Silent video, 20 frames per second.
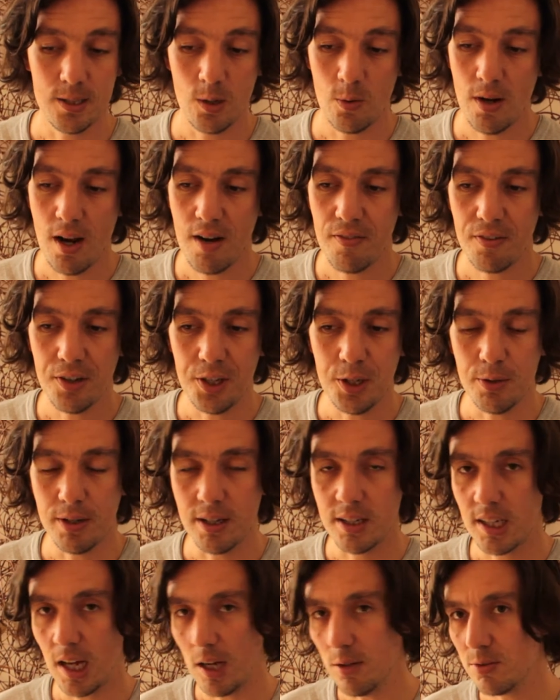So whenever you
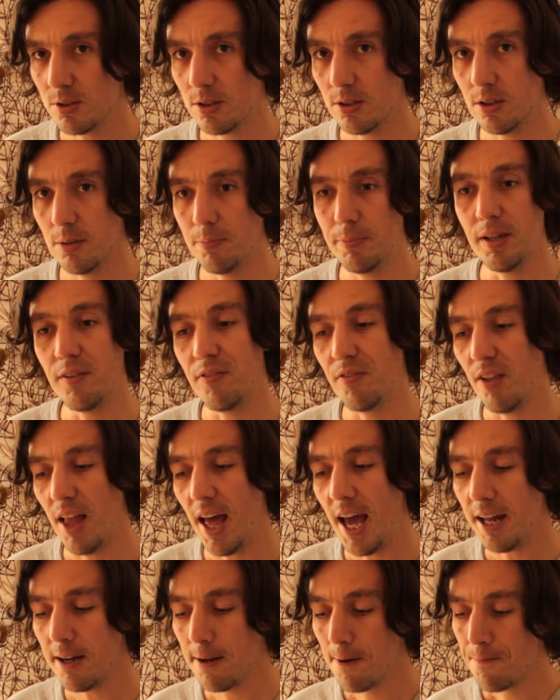encounter the B
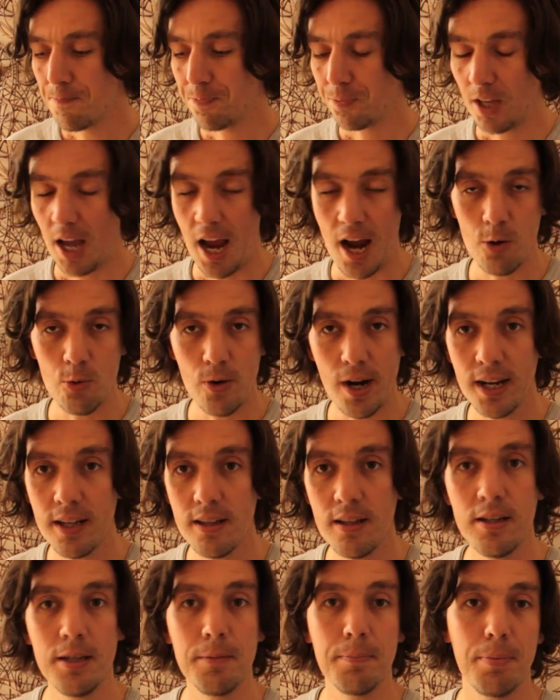flat, I
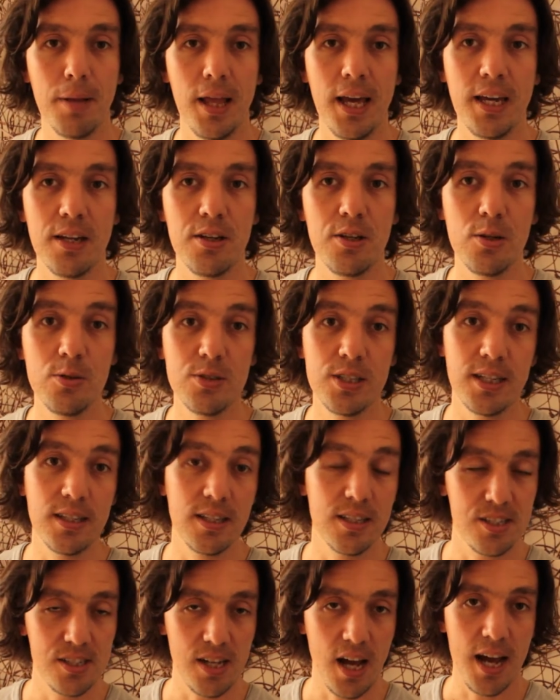regularly play it using
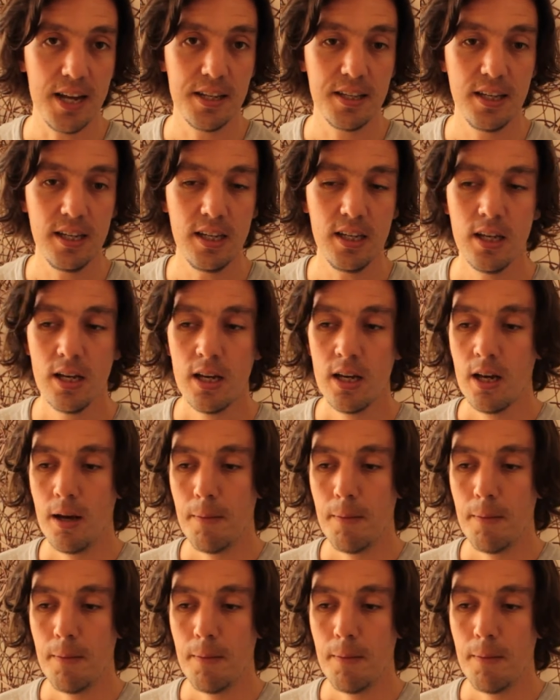the side key,